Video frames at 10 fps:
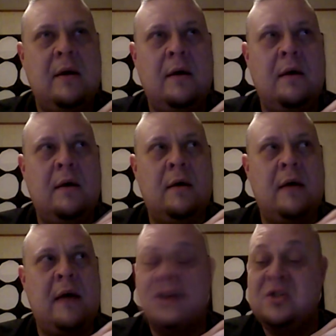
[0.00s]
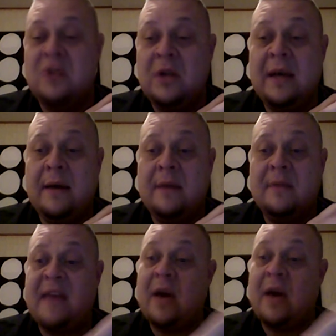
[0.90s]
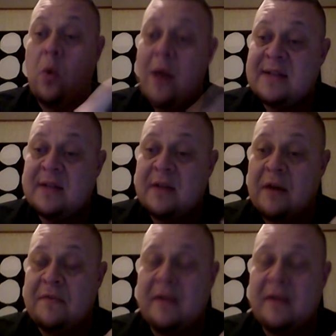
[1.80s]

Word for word: uh, actually take away stuff,